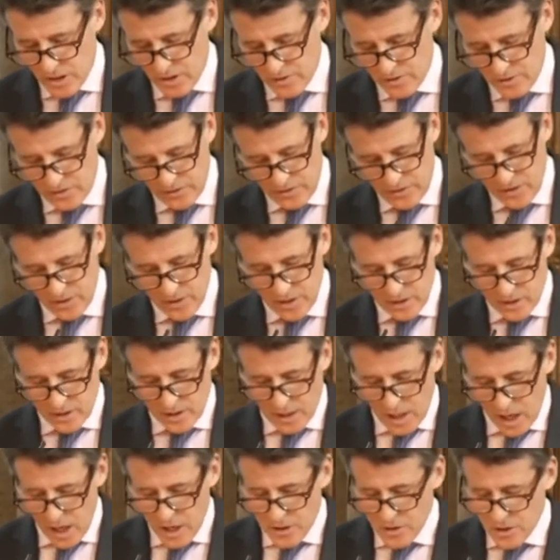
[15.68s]
are the third
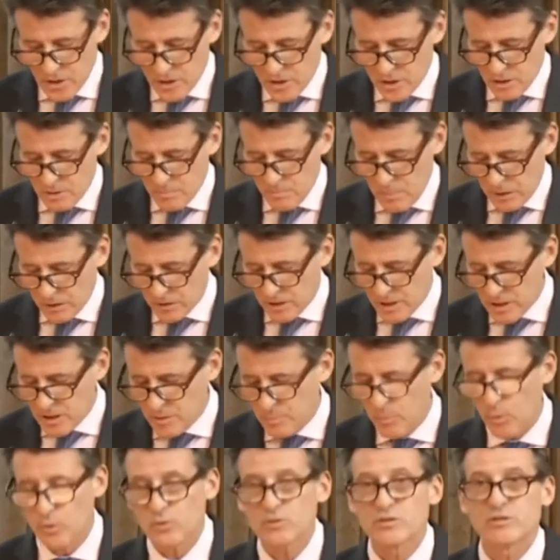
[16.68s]
largest
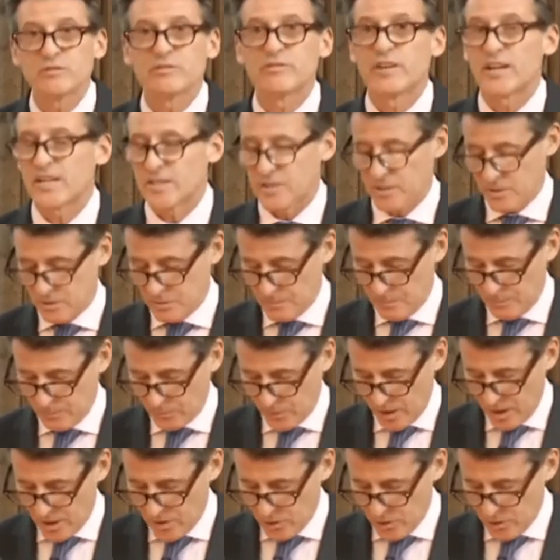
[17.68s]
multi-sports event in